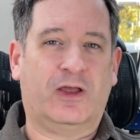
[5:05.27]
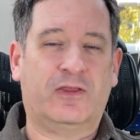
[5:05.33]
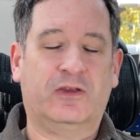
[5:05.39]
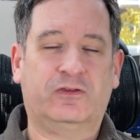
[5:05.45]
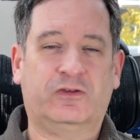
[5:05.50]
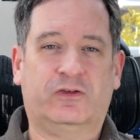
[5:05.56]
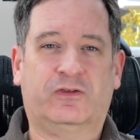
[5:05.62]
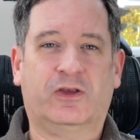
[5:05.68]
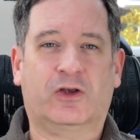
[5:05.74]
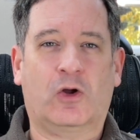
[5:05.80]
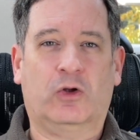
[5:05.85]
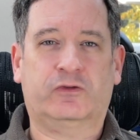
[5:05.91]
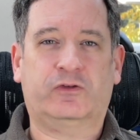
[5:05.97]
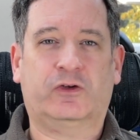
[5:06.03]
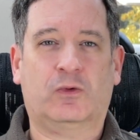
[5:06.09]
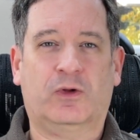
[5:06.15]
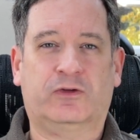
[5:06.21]
And this is the
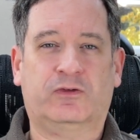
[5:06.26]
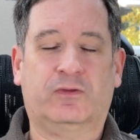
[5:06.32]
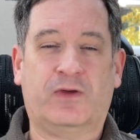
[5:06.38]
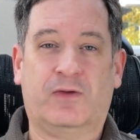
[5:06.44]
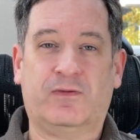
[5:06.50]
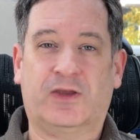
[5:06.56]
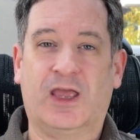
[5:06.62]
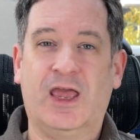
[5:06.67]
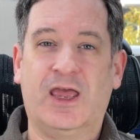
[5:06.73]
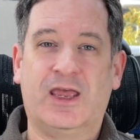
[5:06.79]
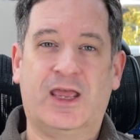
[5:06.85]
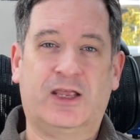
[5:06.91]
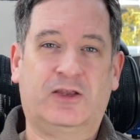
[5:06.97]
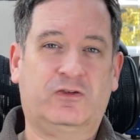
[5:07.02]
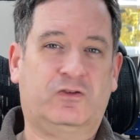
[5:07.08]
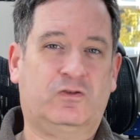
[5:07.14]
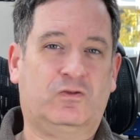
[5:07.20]
consequence of having
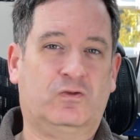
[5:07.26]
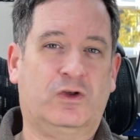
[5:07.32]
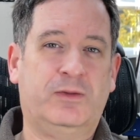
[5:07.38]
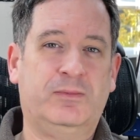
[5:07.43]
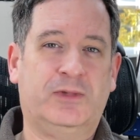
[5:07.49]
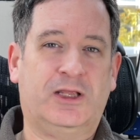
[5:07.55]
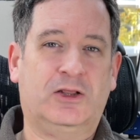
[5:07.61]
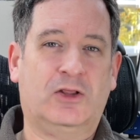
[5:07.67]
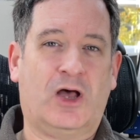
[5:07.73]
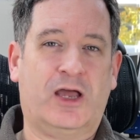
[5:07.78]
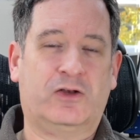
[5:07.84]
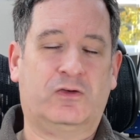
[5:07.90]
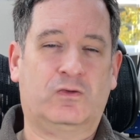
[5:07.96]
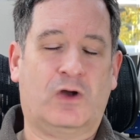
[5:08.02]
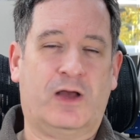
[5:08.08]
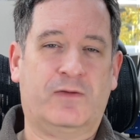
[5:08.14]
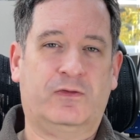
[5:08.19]
extremely
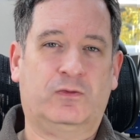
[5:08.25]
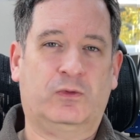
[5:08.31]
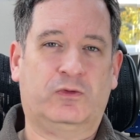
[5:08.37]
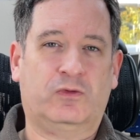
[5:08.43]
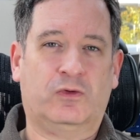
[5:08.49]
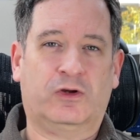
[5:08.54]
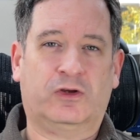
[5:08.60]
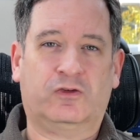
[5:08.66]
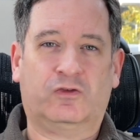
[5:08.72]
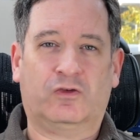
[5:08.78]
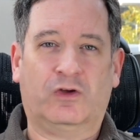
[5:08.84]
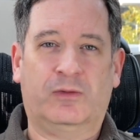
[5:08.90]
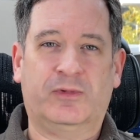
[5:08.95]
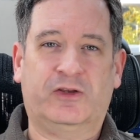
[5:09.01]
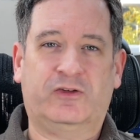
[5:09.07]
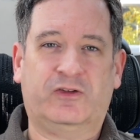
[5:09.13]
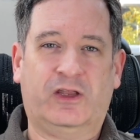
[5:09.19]
light drivers, which are
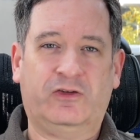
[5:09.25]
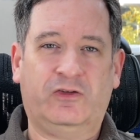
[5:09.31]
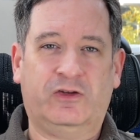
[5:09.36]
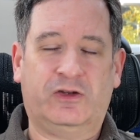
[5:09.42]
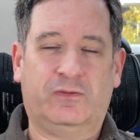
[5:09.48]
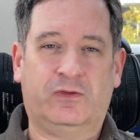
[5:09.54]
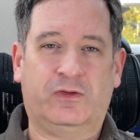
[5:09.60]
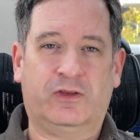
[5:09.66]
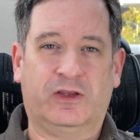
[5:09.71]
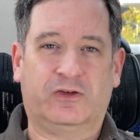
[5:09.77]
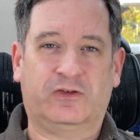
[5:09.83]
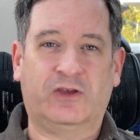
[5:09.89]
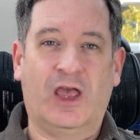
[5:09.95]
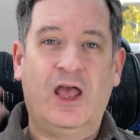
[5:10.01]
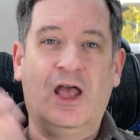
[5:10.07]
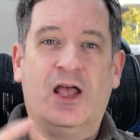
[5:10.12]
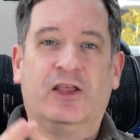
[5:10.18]
extremely sensitive to this.